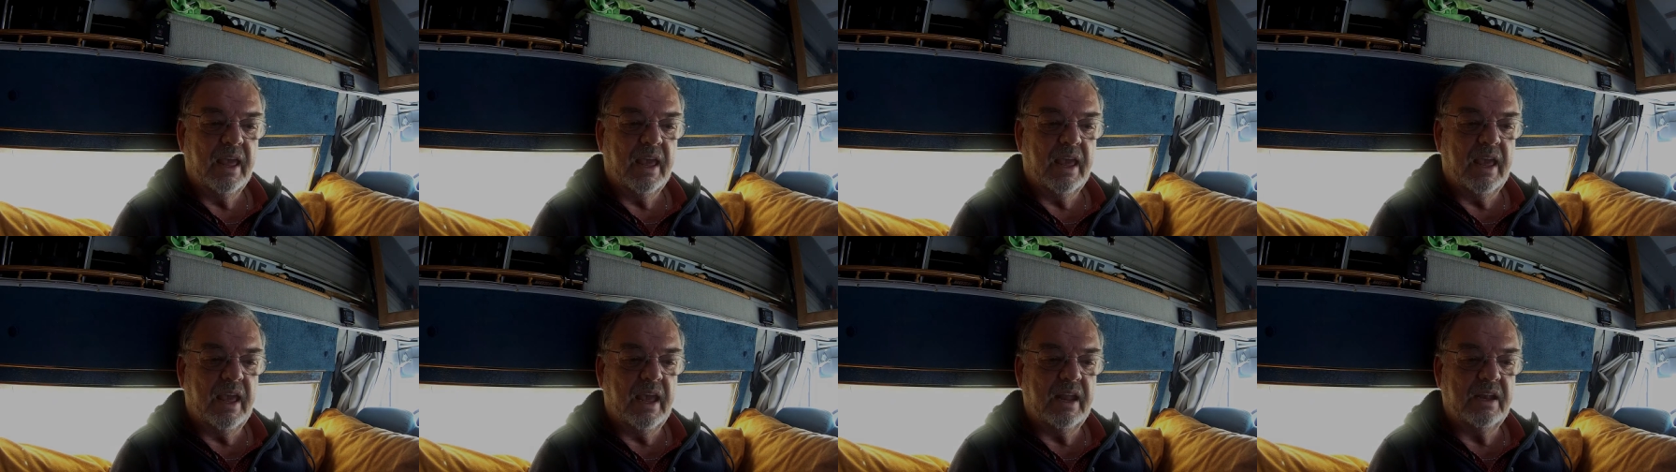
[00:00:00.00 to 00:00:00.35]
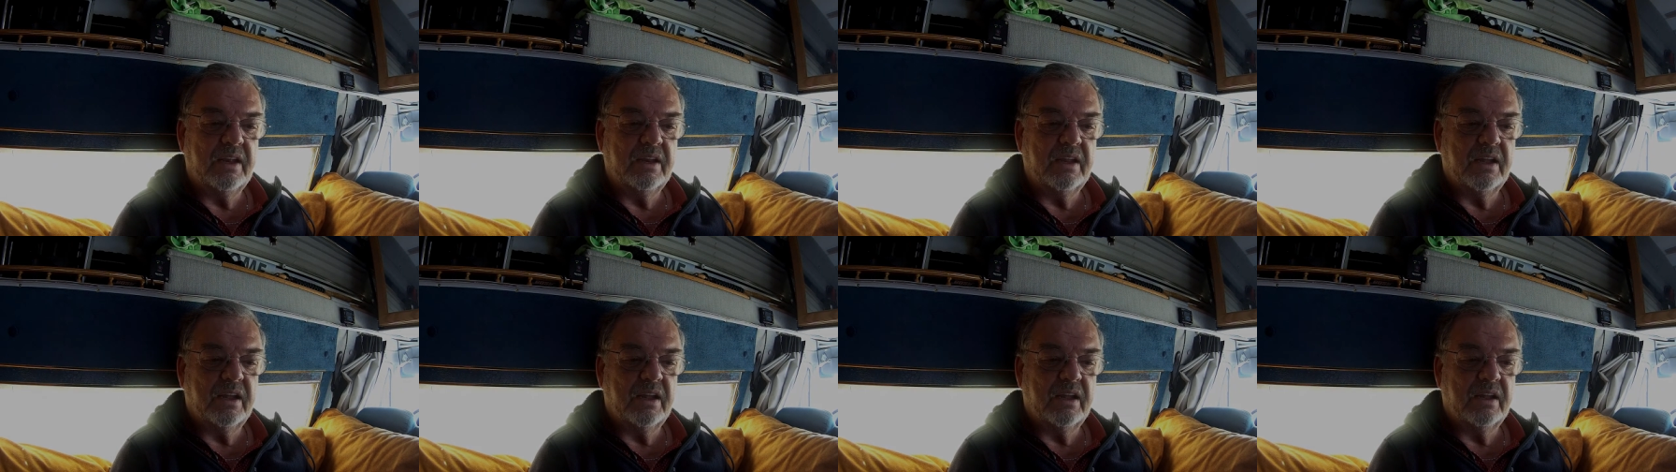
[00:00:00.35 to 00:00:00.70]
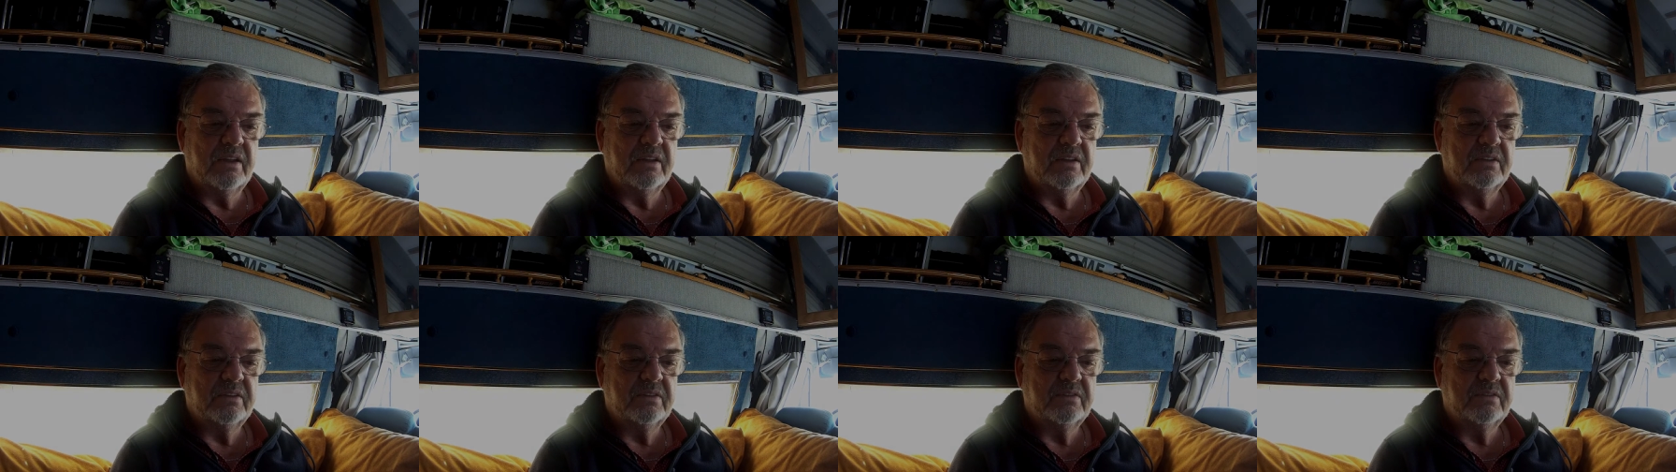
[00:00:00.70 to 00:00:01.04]
and uh,
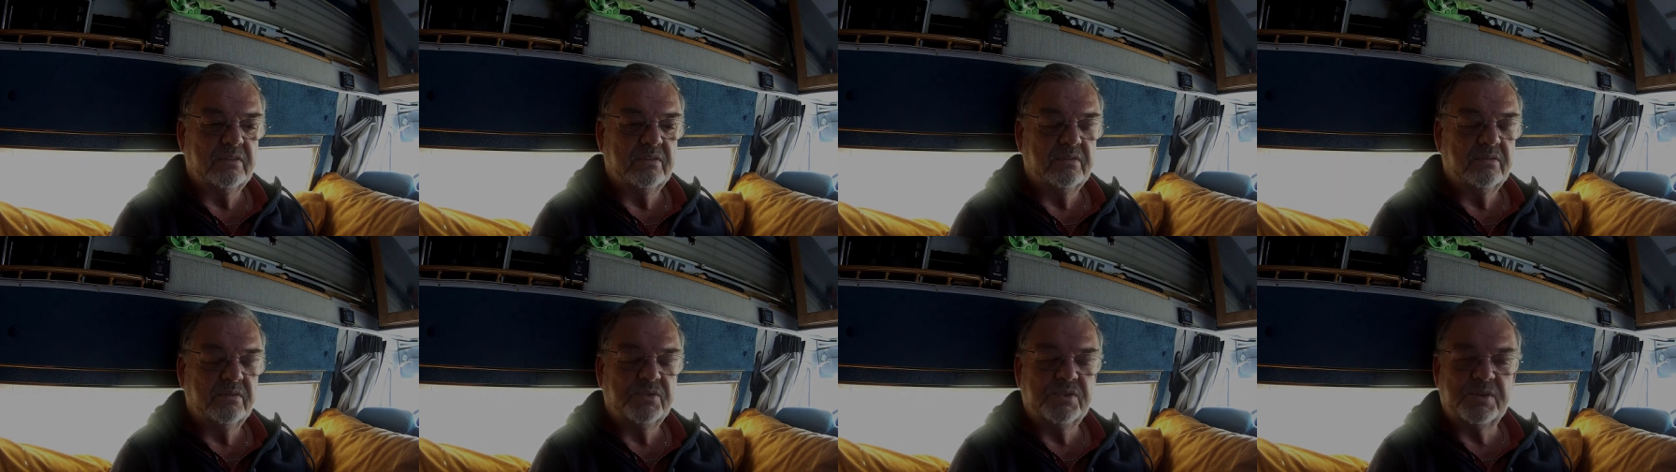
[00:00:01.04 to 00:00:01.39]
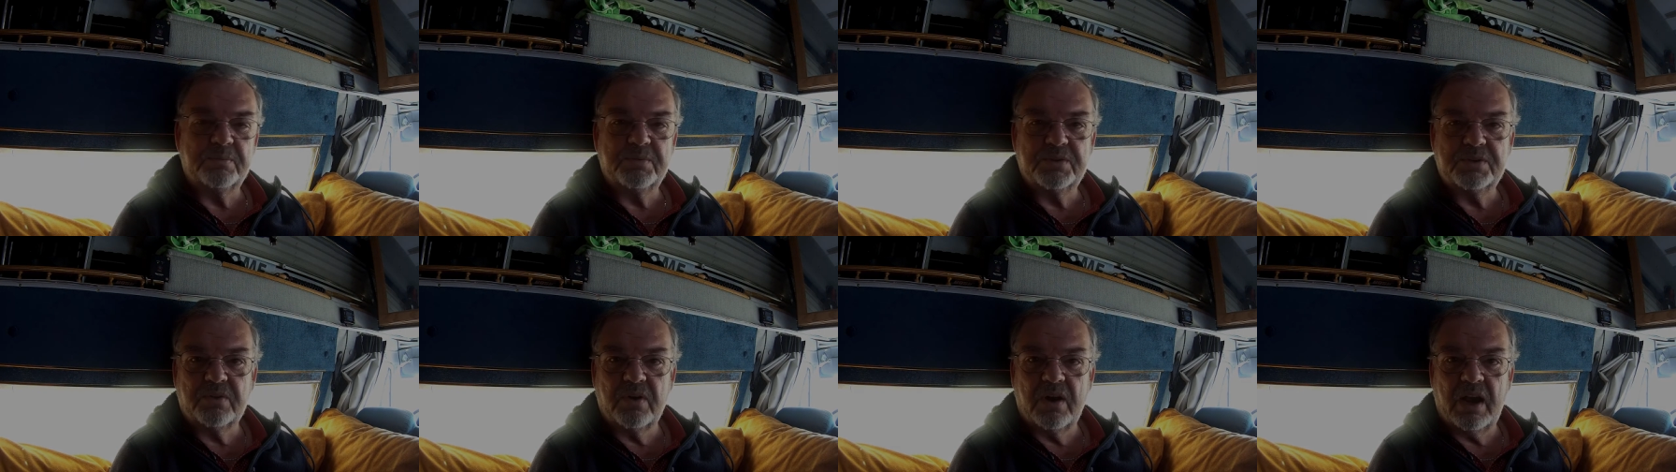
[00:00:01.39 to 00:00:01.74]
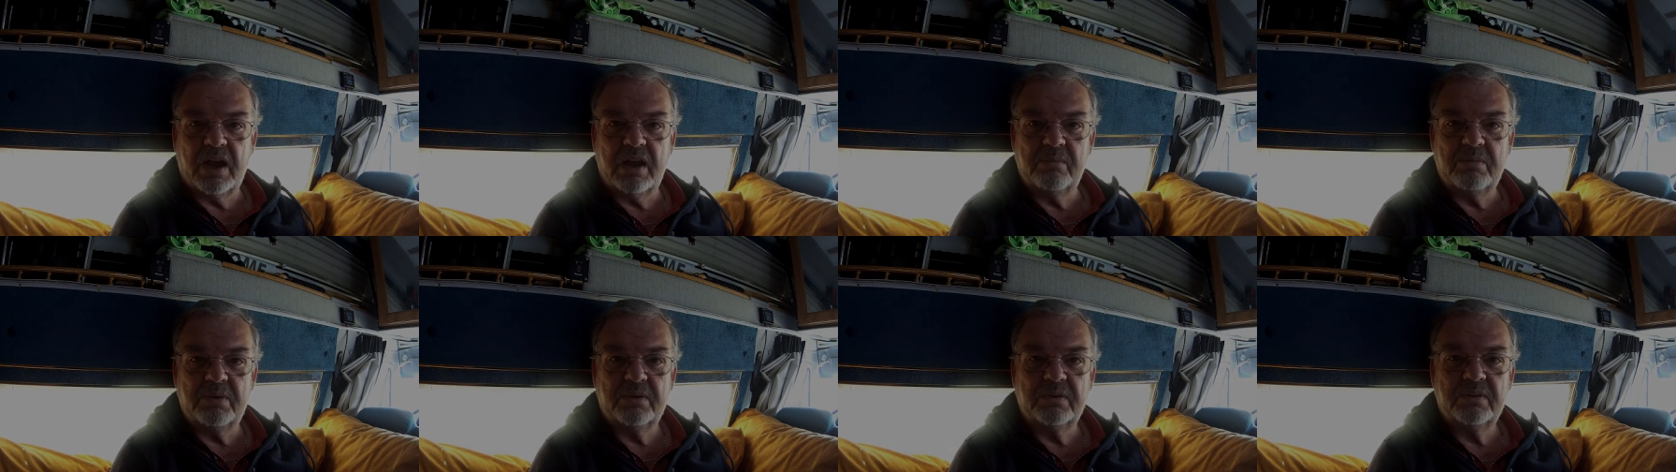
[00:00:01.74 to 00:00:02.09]

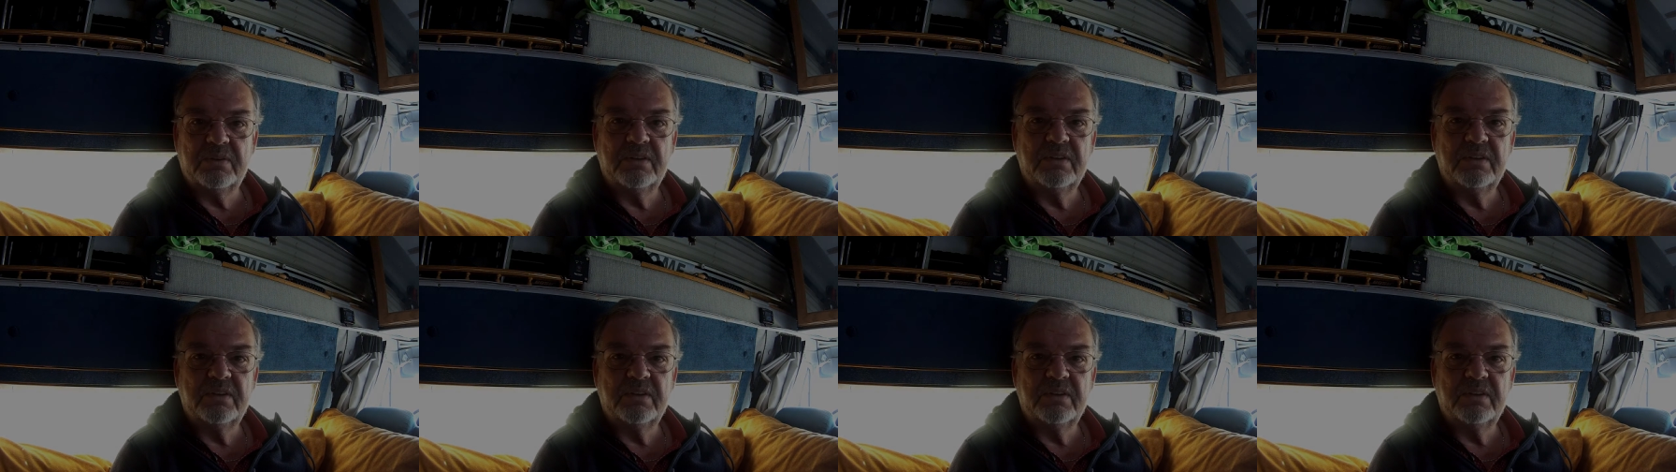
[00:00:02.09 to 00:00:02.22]
subscribe.